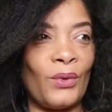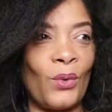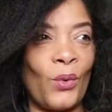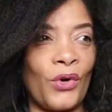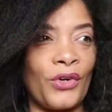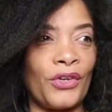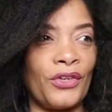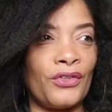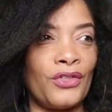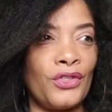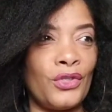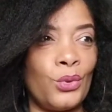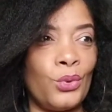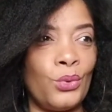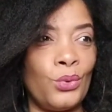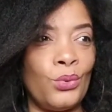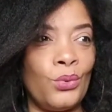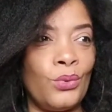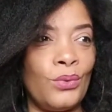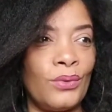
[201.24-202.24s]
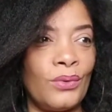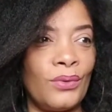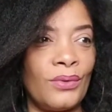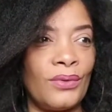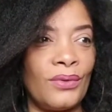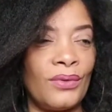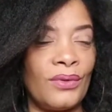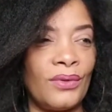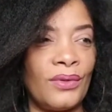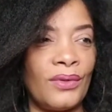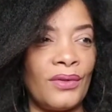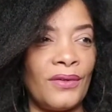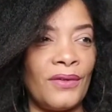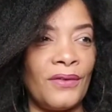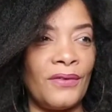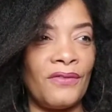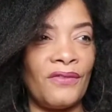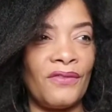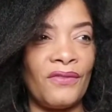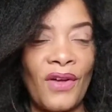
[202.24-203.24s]
in order to
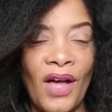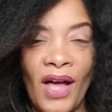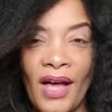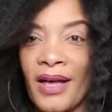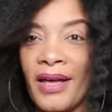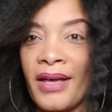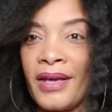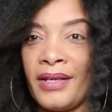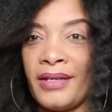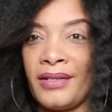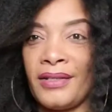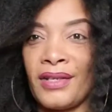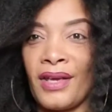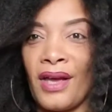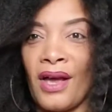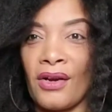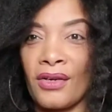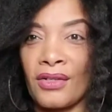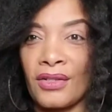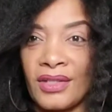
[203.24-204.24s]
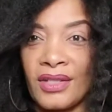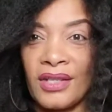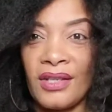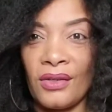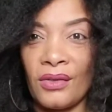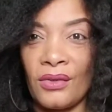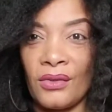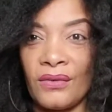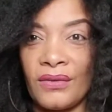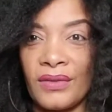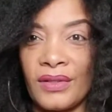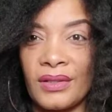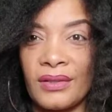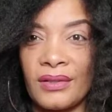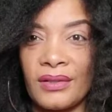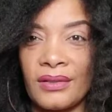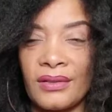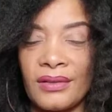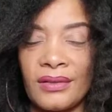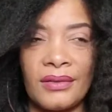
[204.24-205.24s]
find
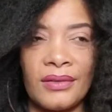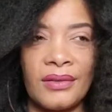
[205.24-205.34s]
ourselves,